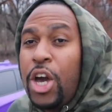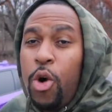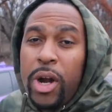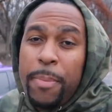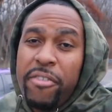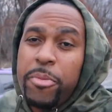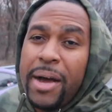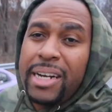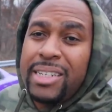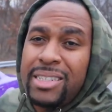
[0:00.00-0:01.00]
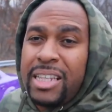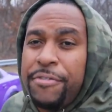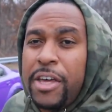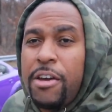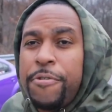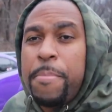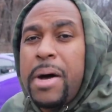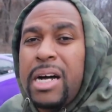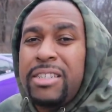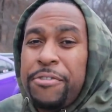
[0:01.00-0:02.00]
what up everybody, it's Stefan here from
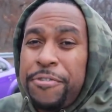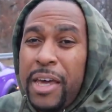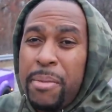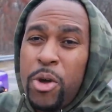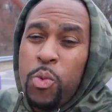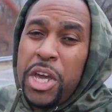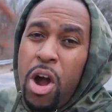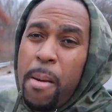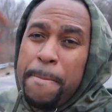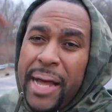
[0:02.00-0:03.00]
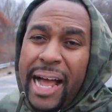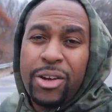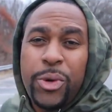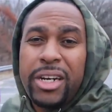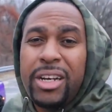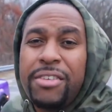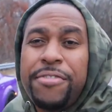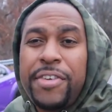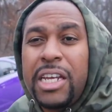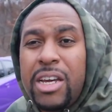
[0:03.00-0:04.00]
Mod to Fame and we are back with another
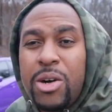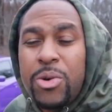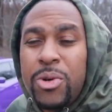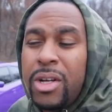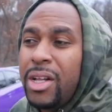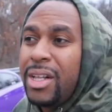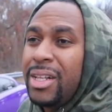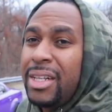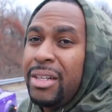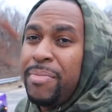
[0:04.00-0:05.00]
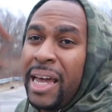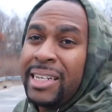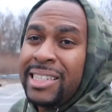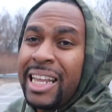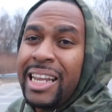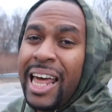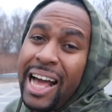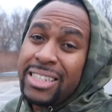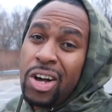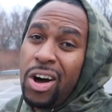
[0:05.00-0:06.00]
video. Man, this is the
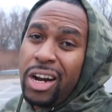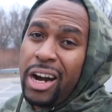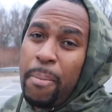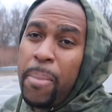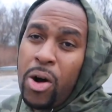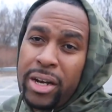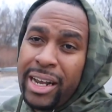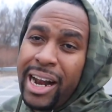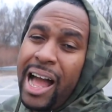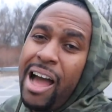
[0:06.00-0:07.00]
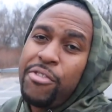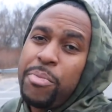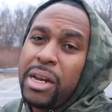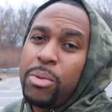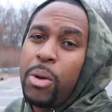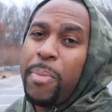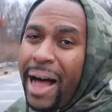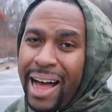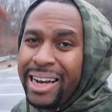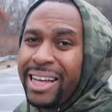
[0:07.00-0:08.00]
last car that I bought and I haven't been able to
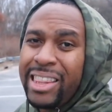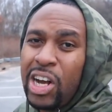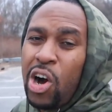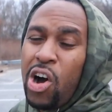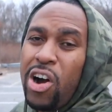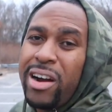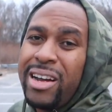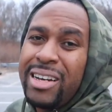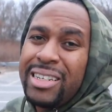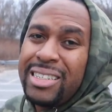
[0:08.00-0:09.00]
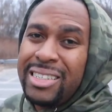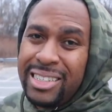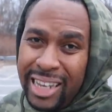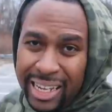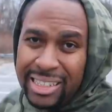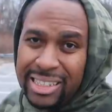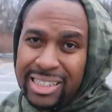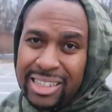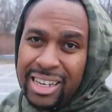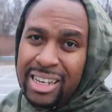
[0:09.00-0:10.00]
buy another car
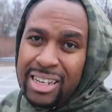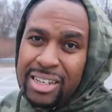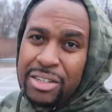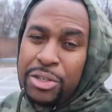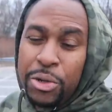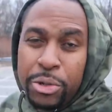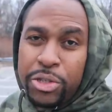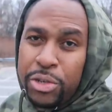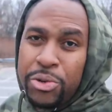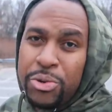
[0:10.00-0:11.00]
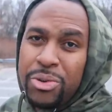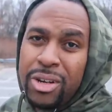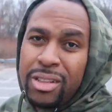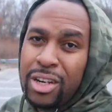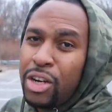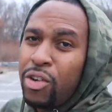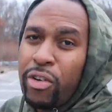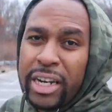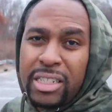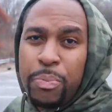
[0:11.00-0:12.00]
since due to the
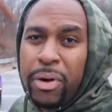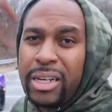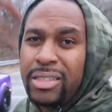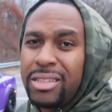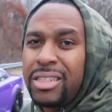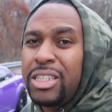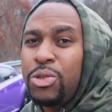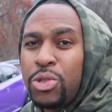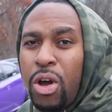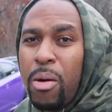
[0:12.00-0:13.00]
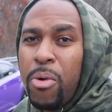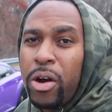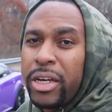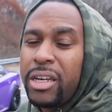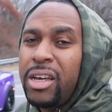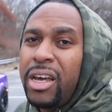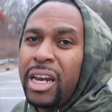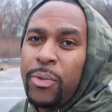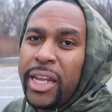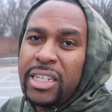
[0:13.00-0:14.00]
crazy prices in the used car market.
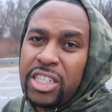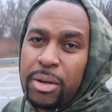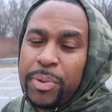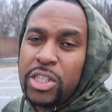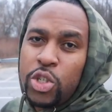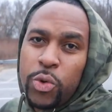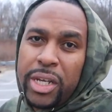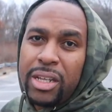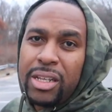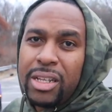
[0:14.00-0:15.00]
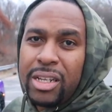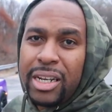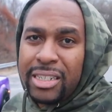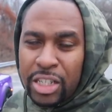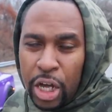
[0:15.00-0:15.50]
Anyway, let's jump into it. Let's